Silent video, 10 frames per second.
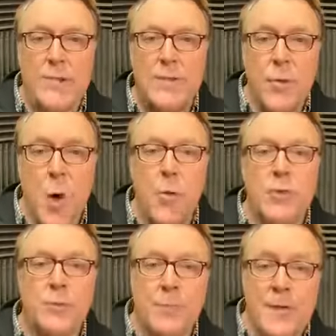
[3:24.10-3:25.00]

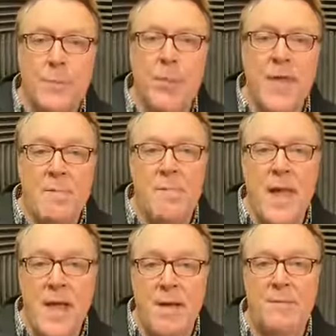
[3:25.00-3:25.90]
those people that
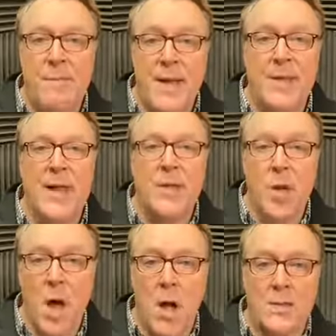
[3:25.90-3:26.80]
may have been in
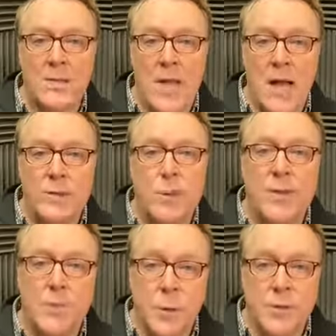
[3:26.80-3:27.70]
contact with
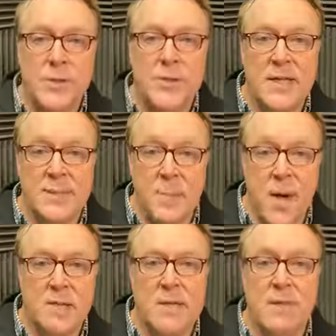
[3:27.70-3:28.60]
the person that's
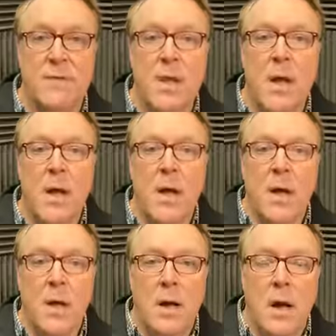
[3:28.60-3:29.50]
positive
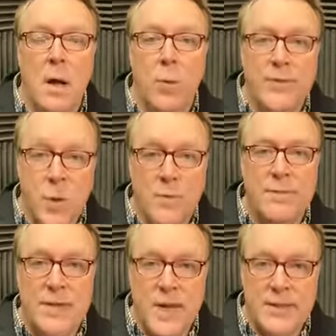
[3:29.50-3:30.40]
with
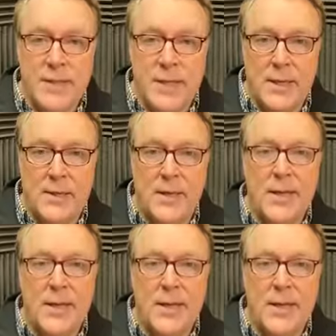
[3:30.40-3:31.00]
COVID-19.